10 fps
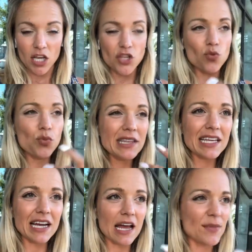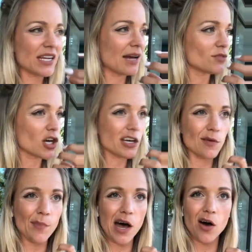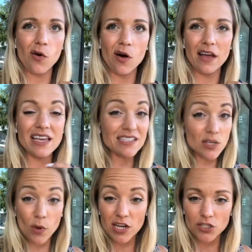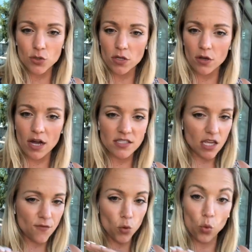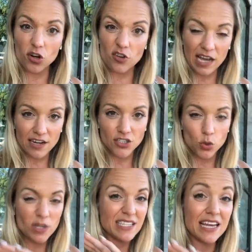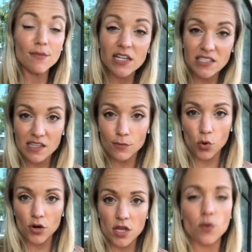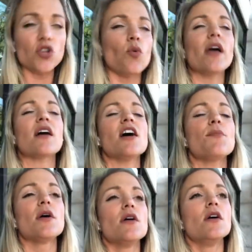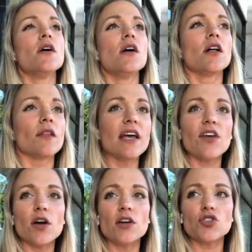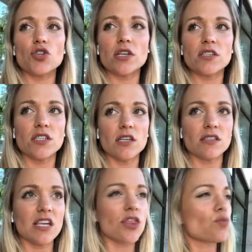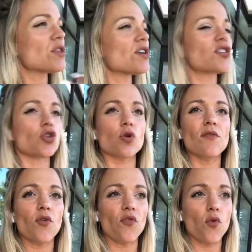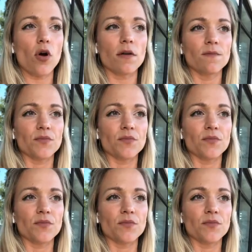And you really got to, I'm talking about easy way to do it, you guys. If you're wondering how to do it, 10 minutes in the morning when you wake up, lay there and just say 3 things you're grateful for.